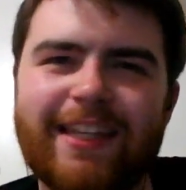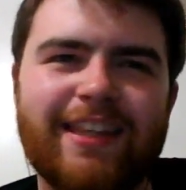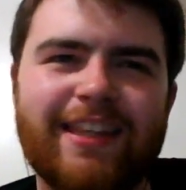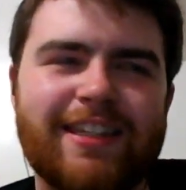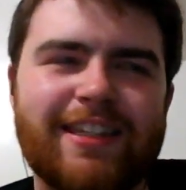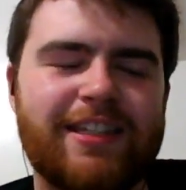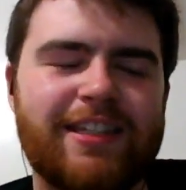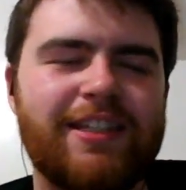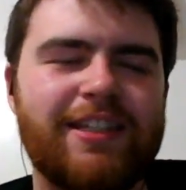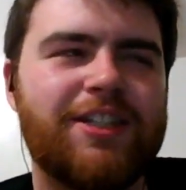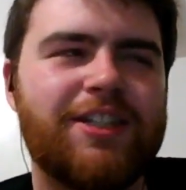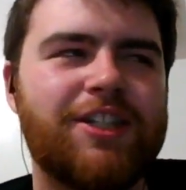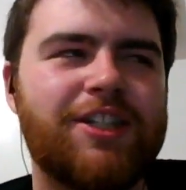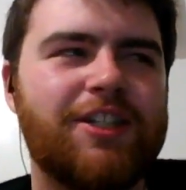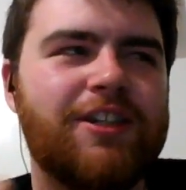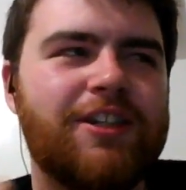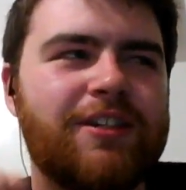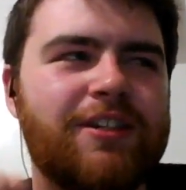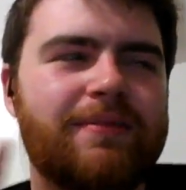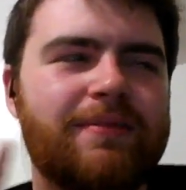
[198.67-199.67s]
The
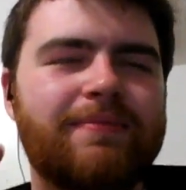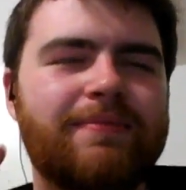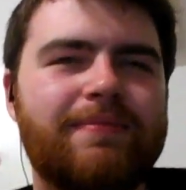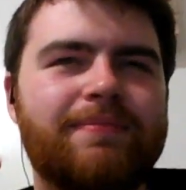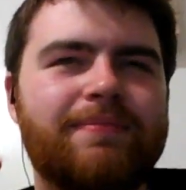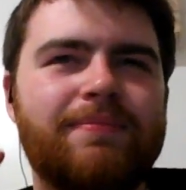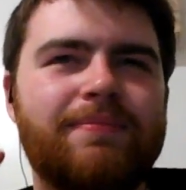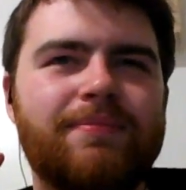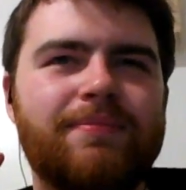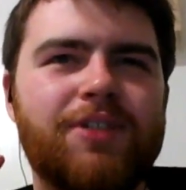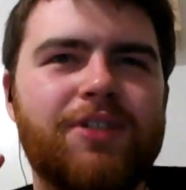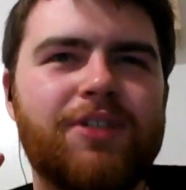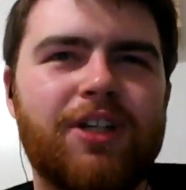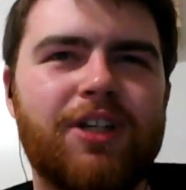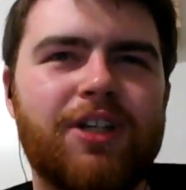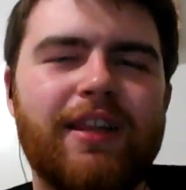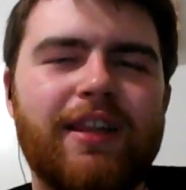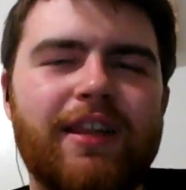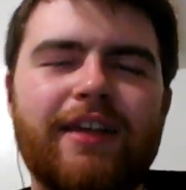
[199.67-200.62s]
CG shit.